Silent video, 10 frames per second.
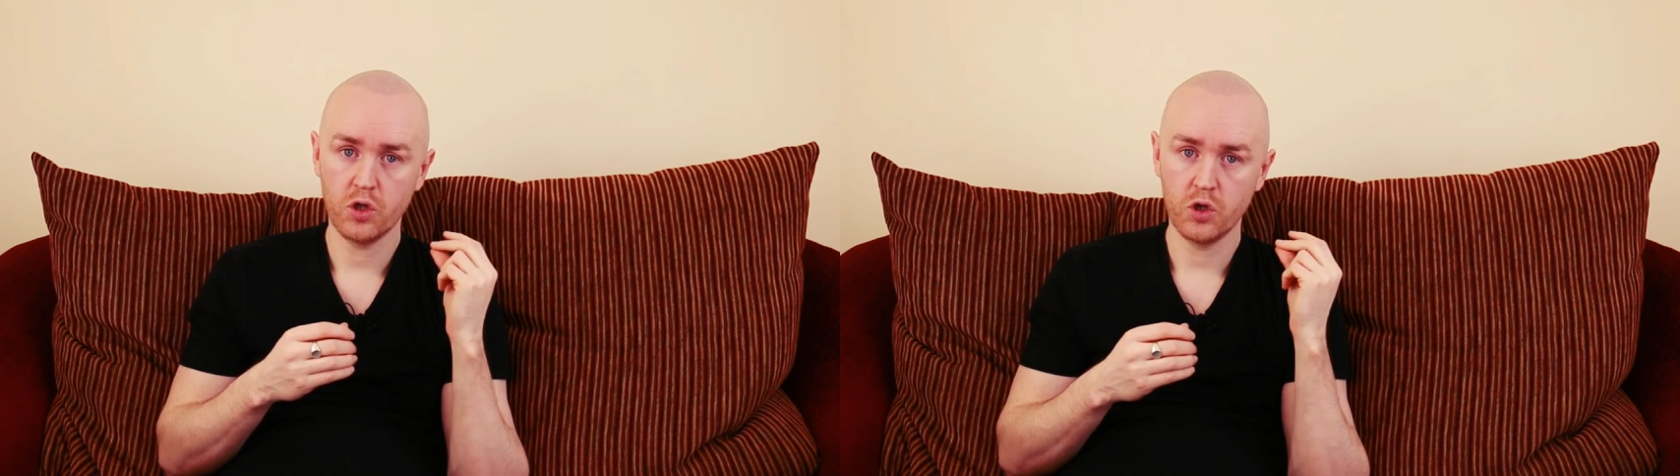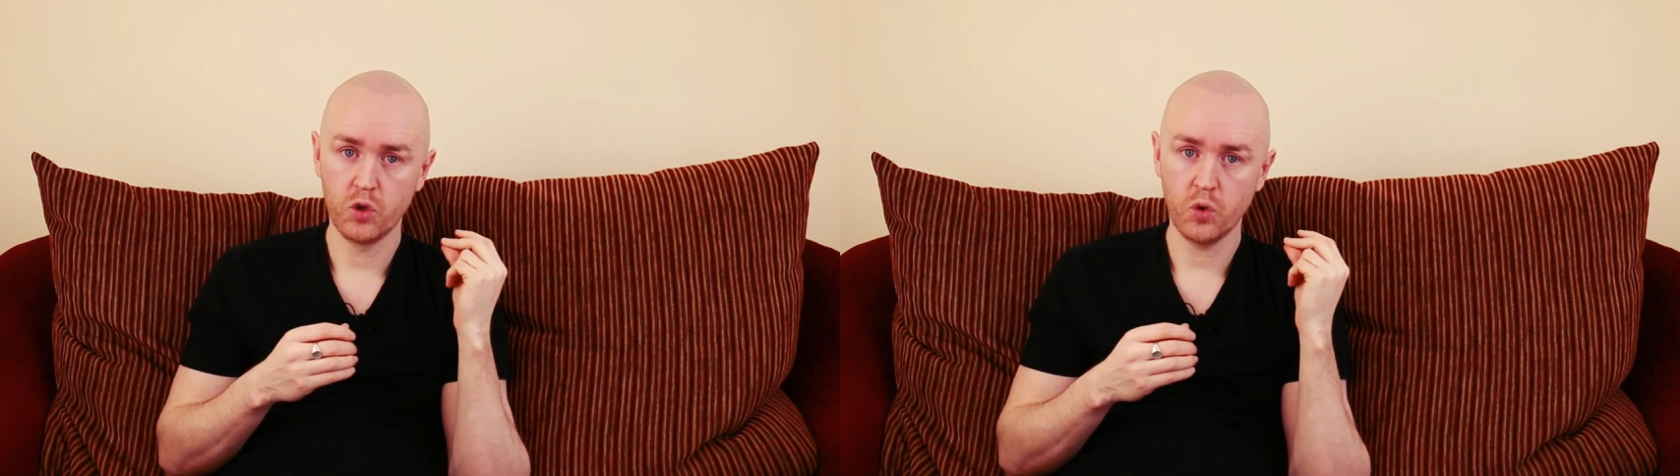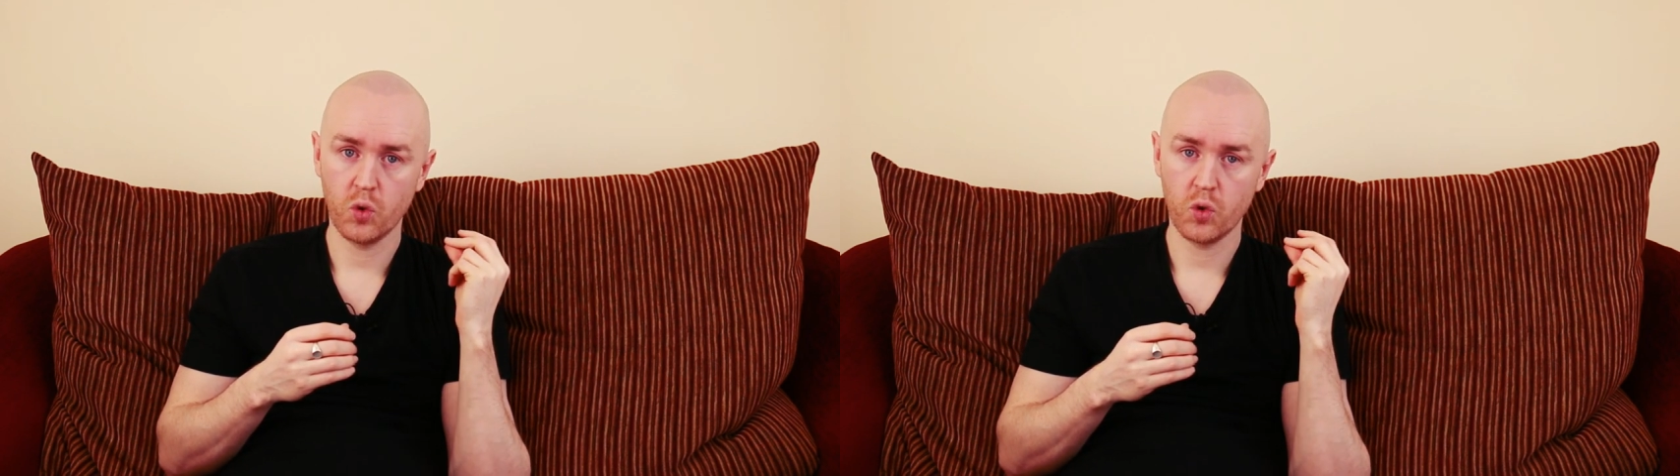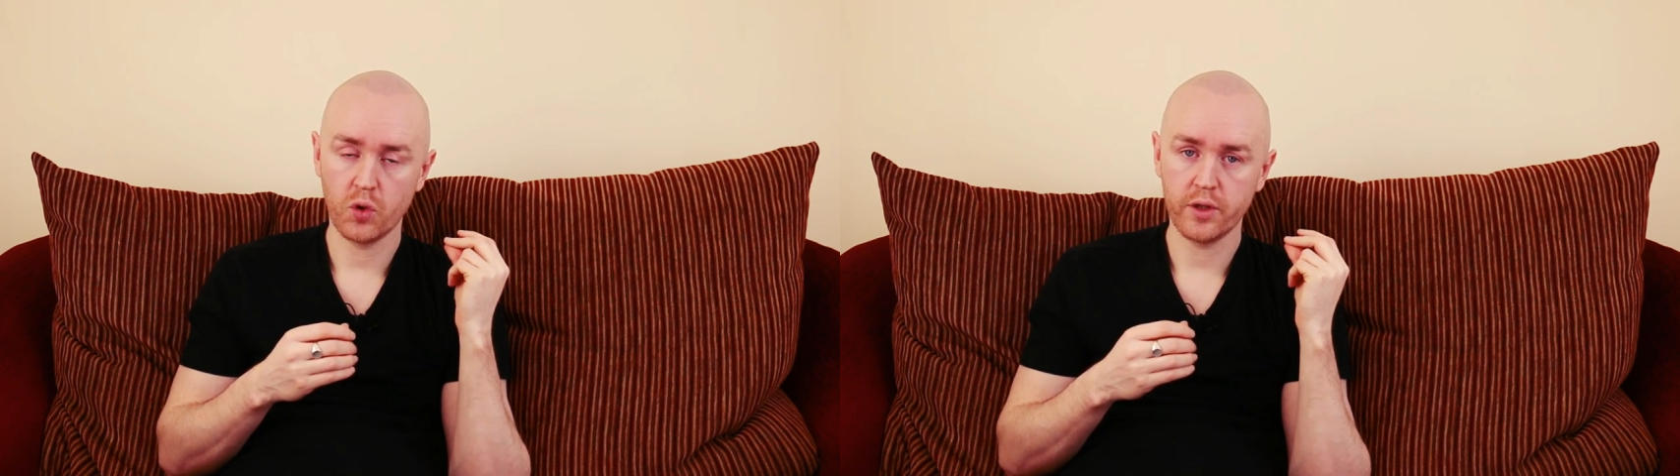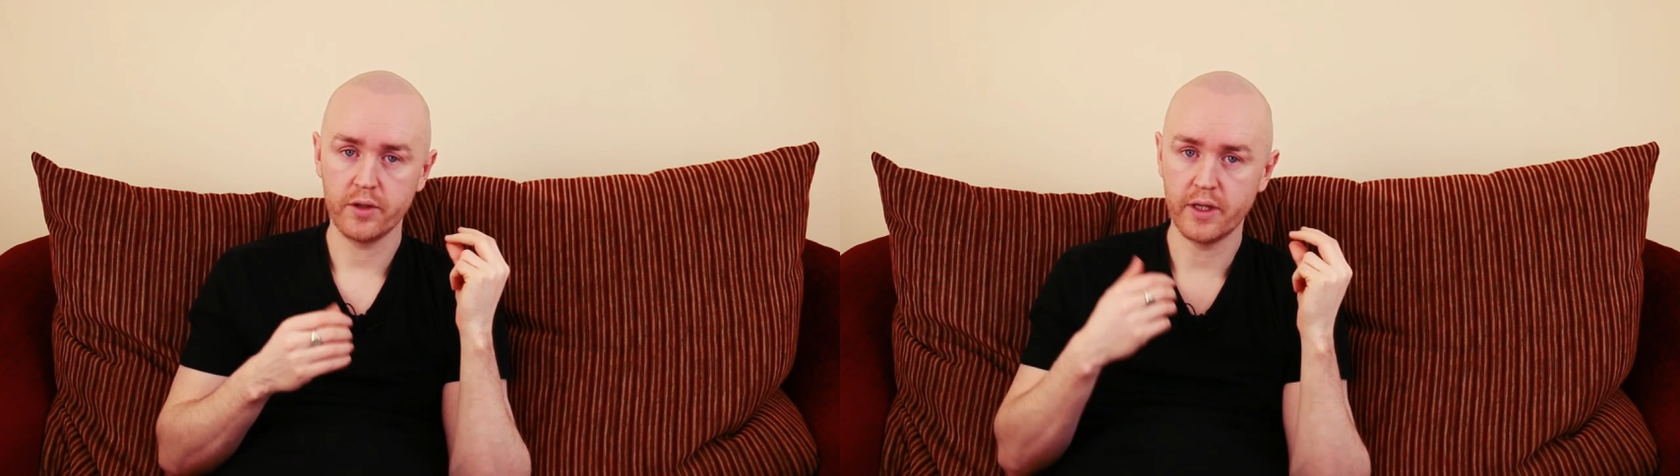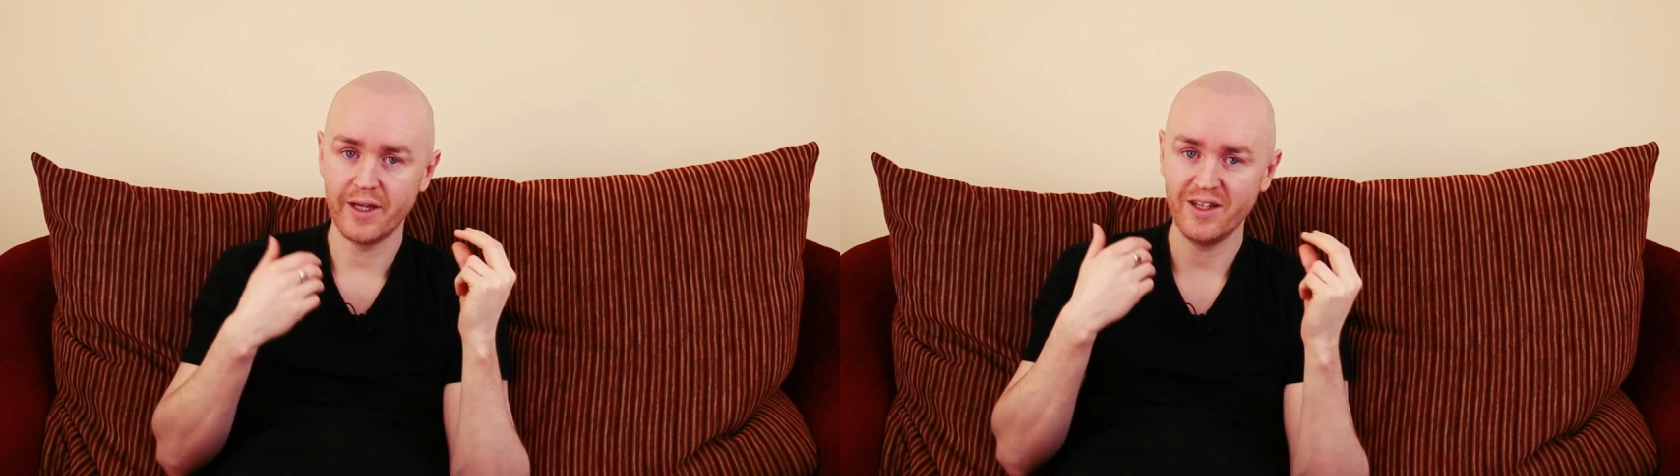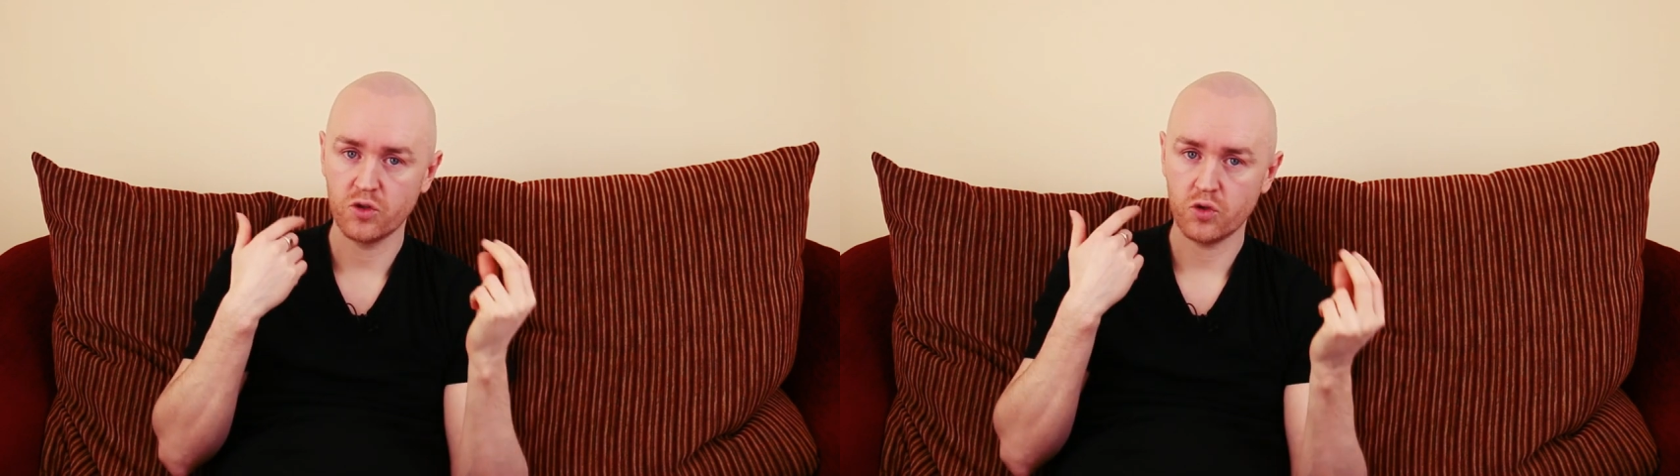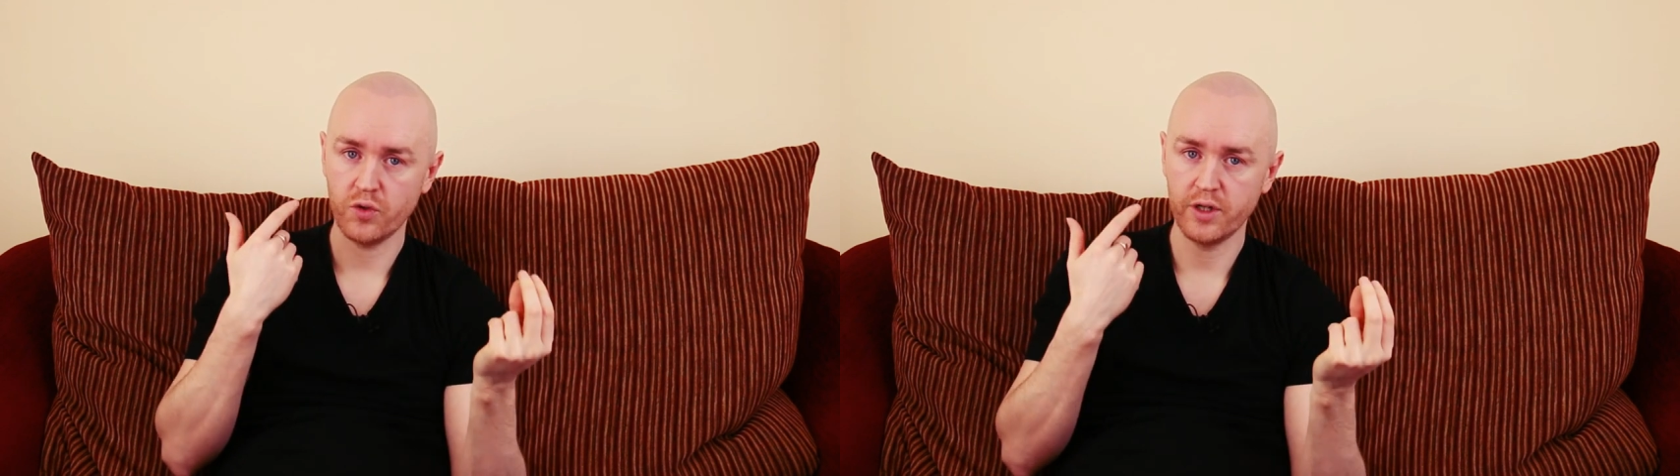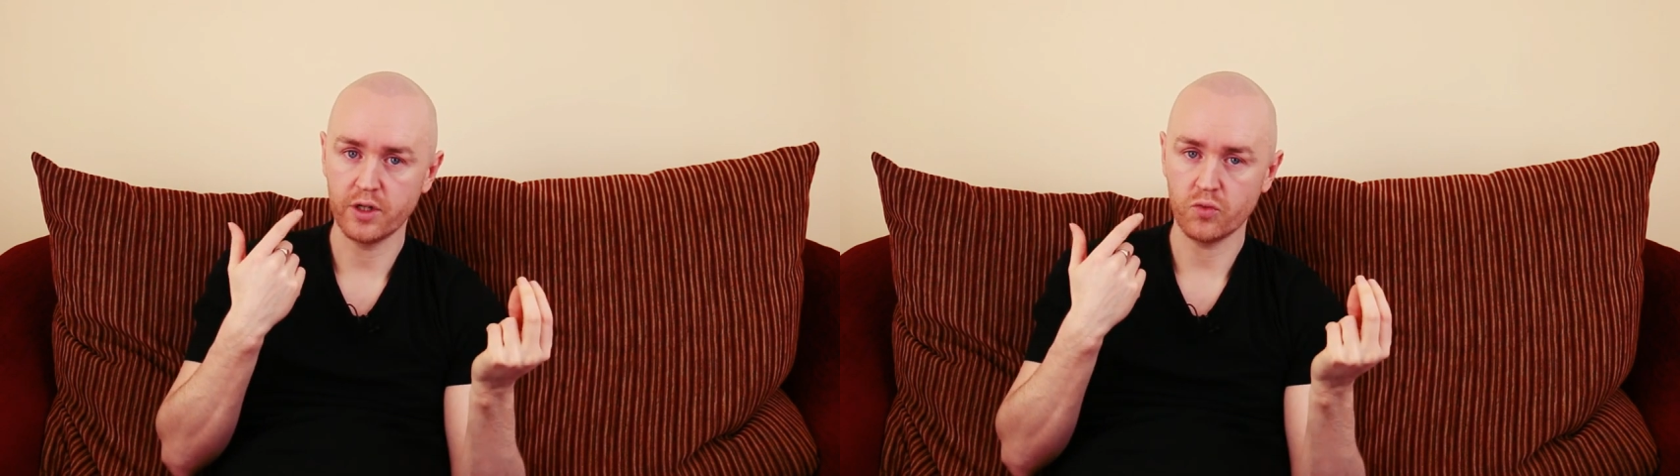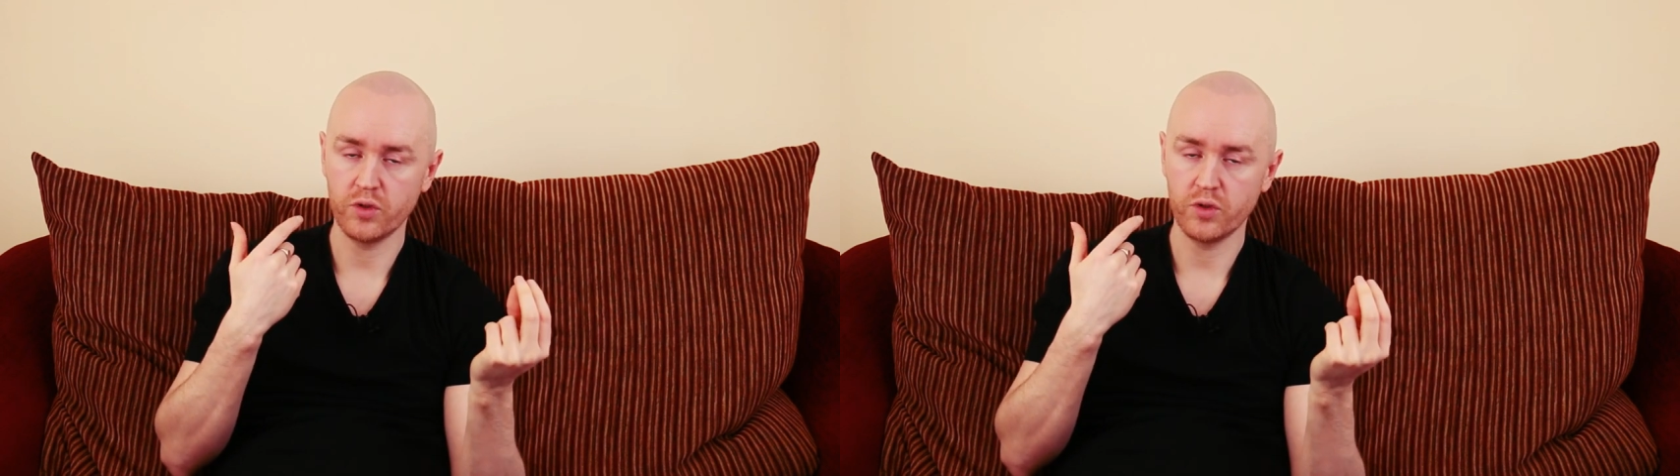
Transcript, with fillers: the inner critic